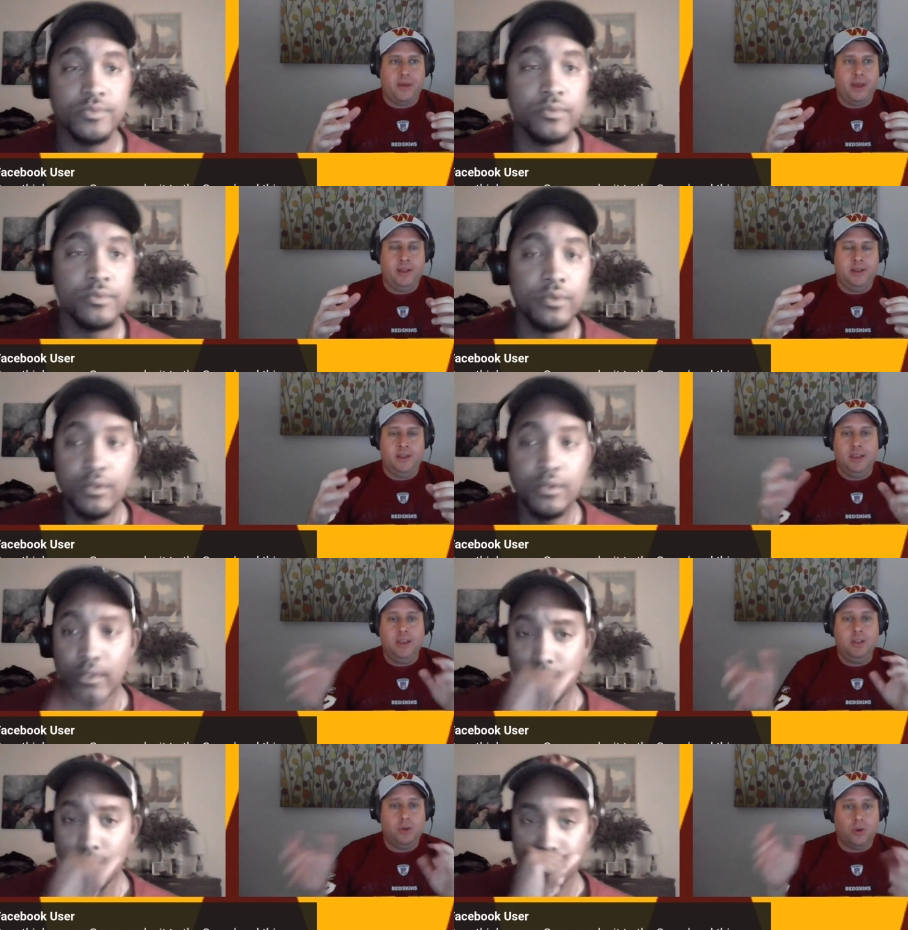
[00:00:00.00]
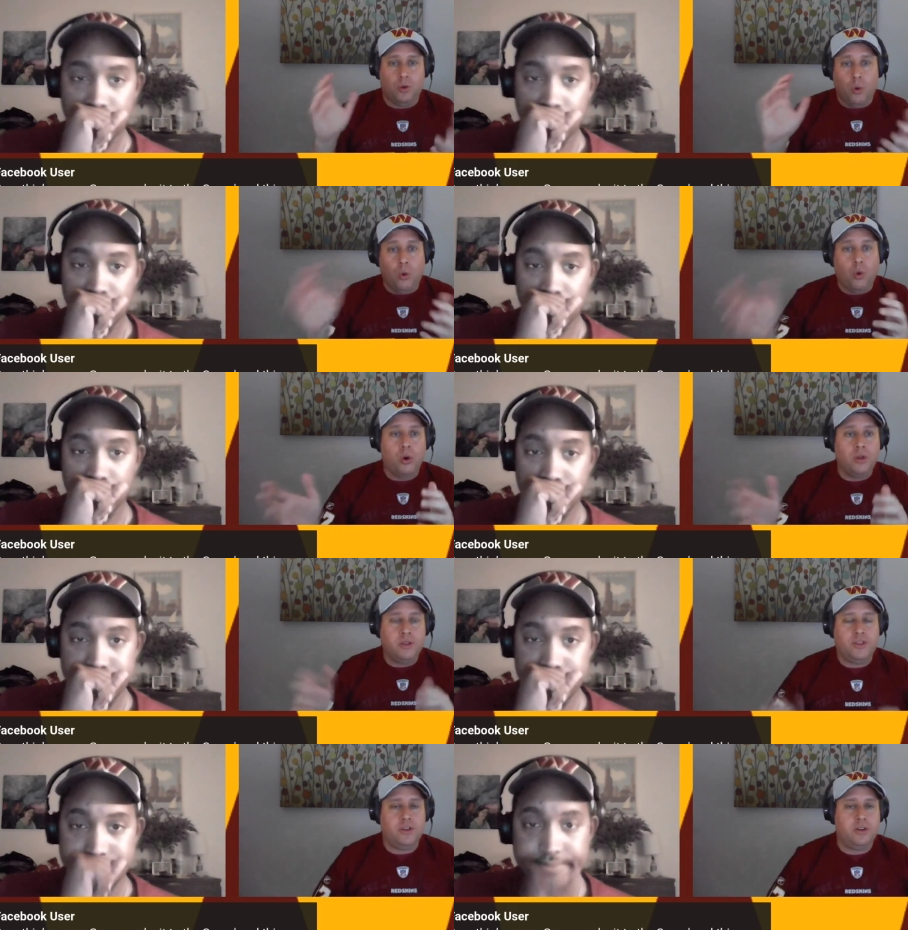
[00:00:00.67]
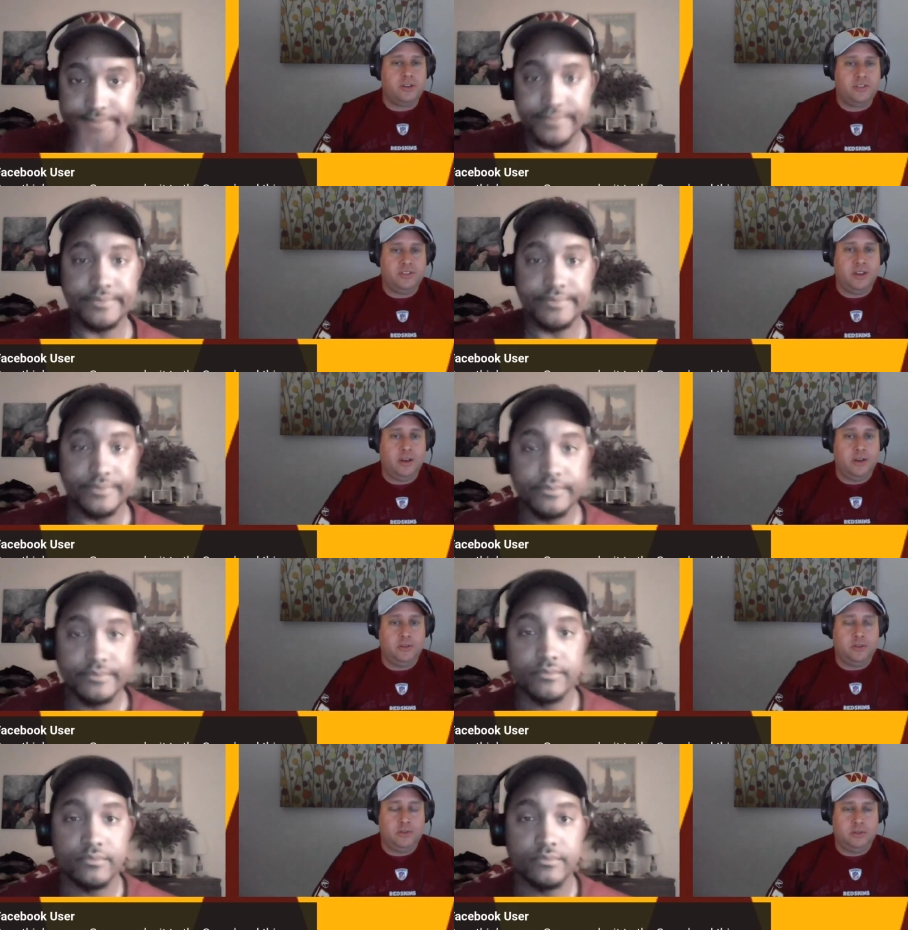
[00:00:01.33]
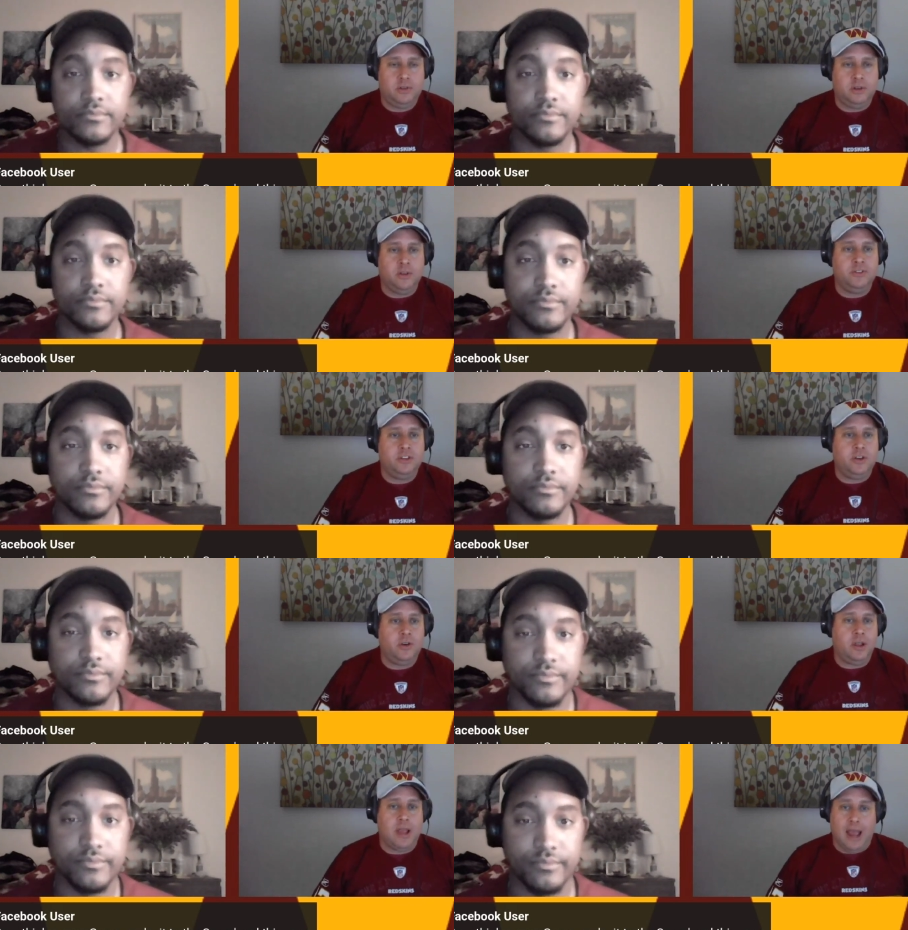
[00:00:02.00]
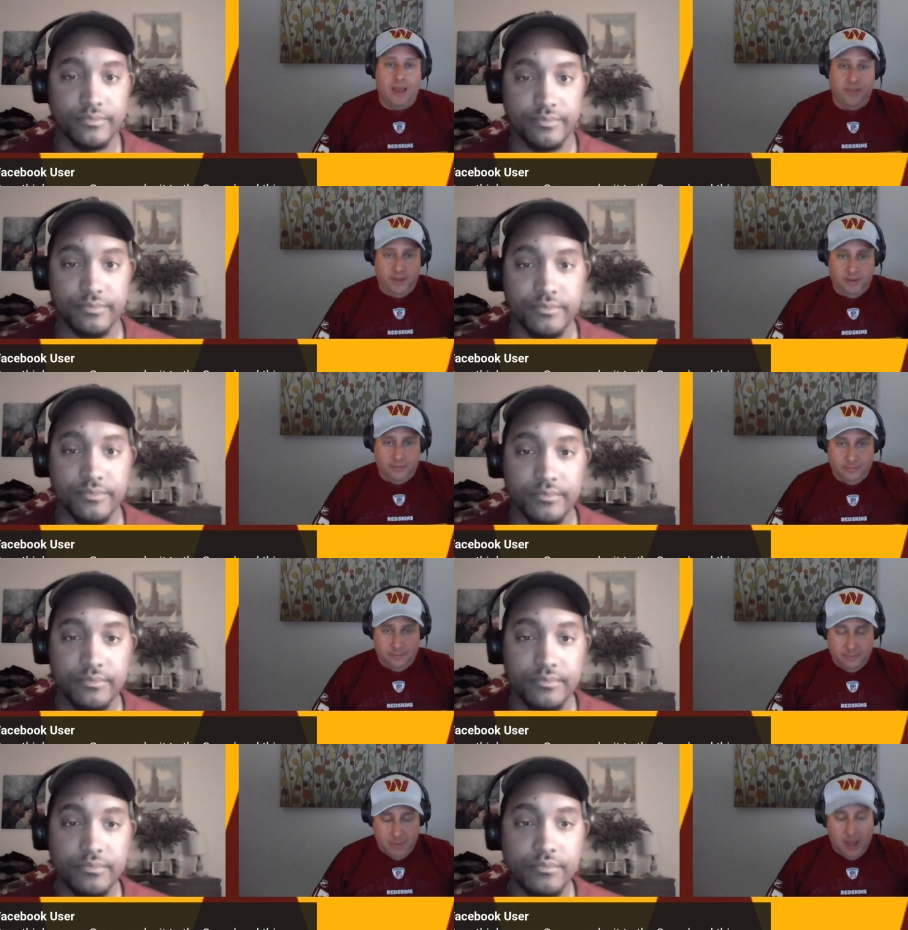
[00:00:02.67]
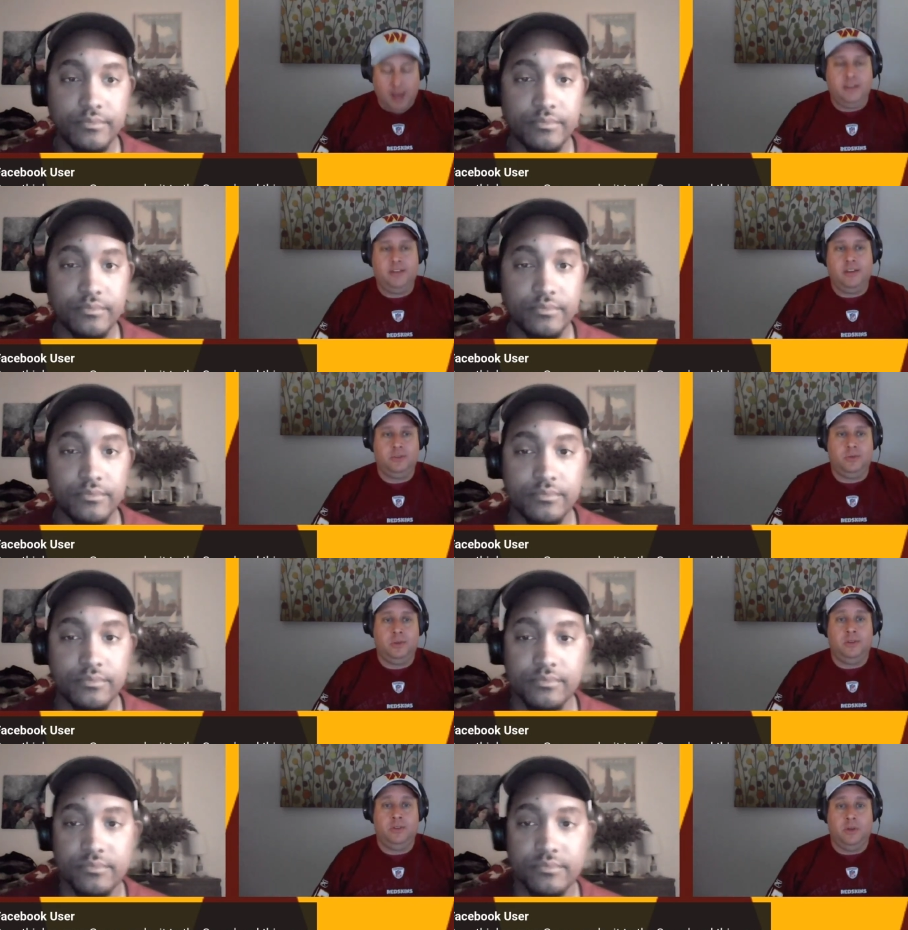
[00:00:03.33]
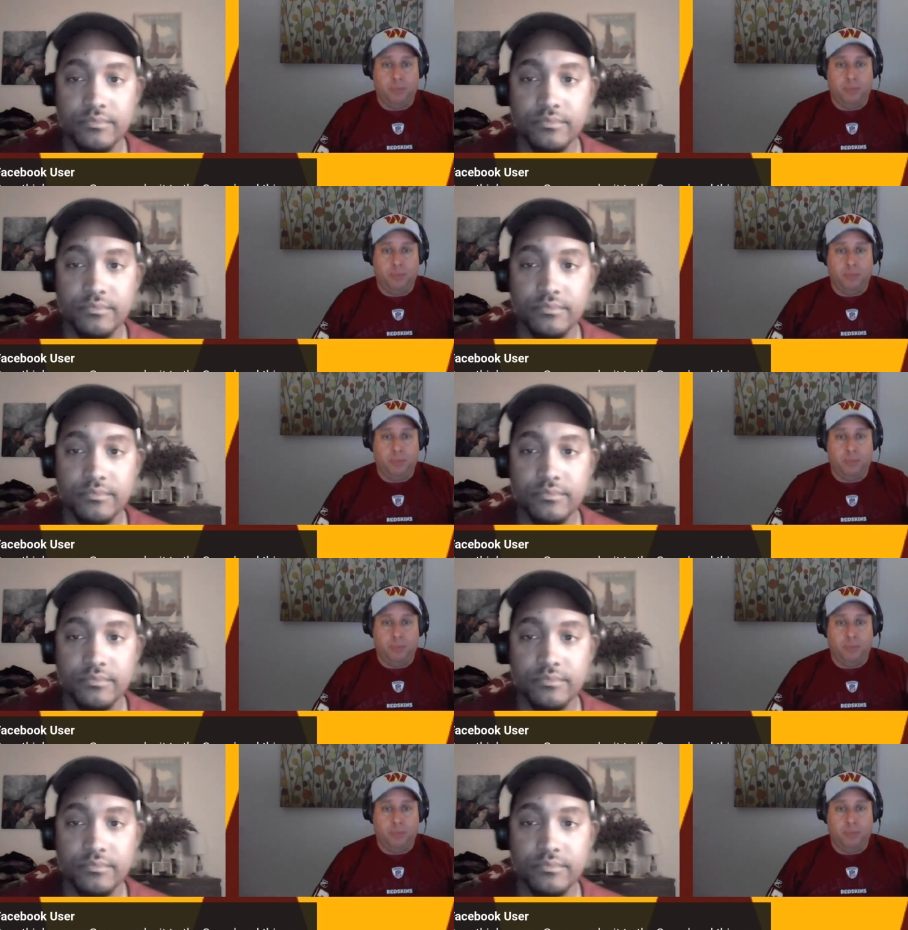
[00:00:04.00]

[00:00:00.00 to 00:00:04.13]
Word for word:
Speaker 1: an either or that they're just considering. I think Montez is a